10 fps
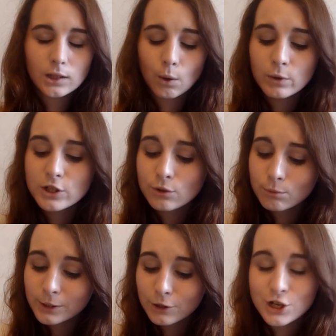which is
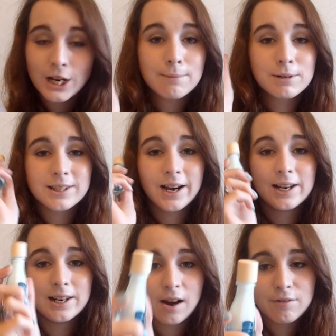a real shame because I
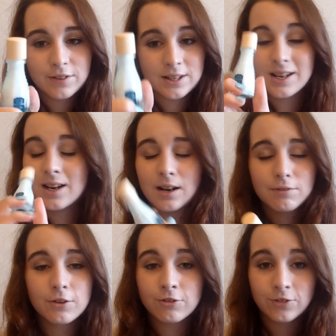love this. I
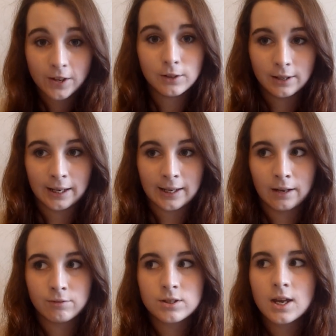love the feel it
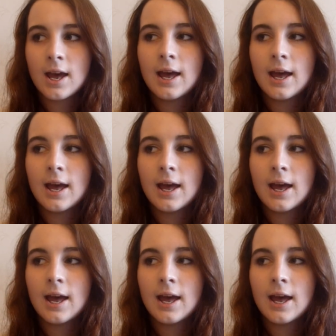gives.